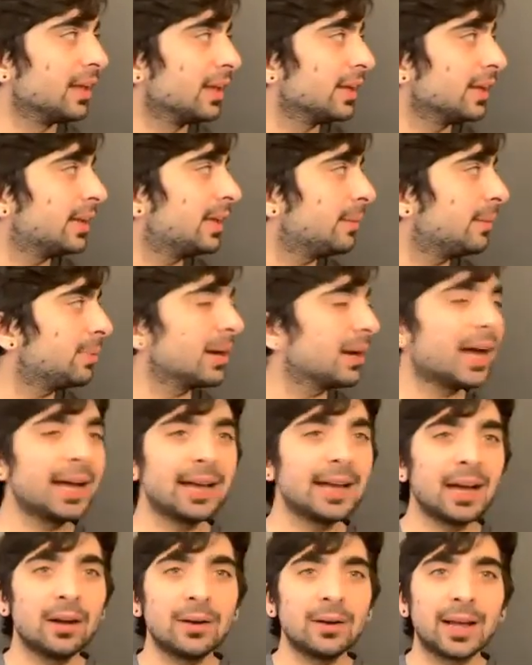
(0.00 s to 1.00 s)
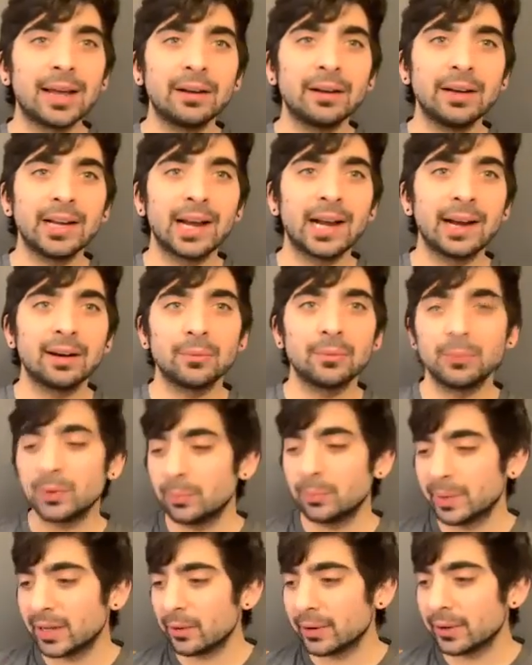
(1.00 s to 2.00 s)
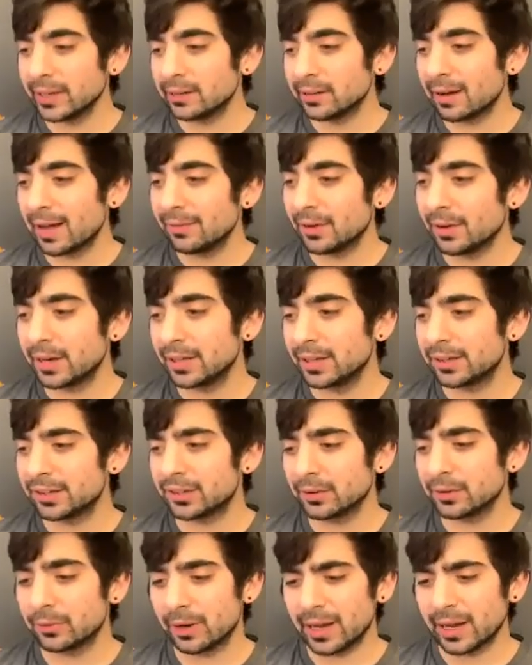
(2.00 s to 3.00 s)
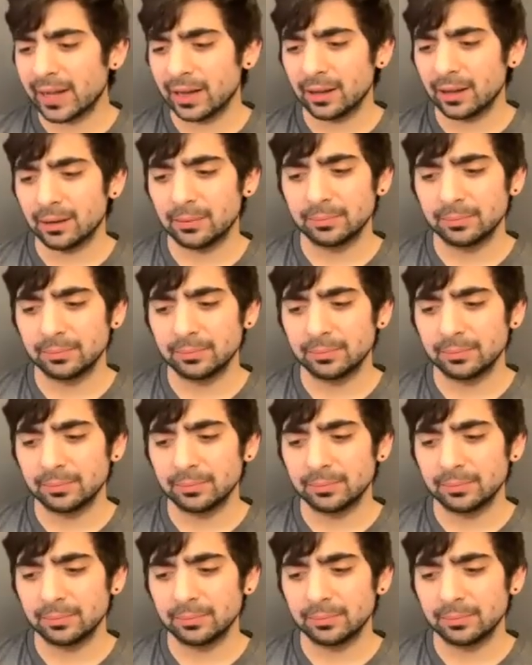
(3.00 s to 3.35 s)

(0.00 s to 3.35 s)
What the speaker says: Keep an eye out. Hayley and I will be going live on Instagram.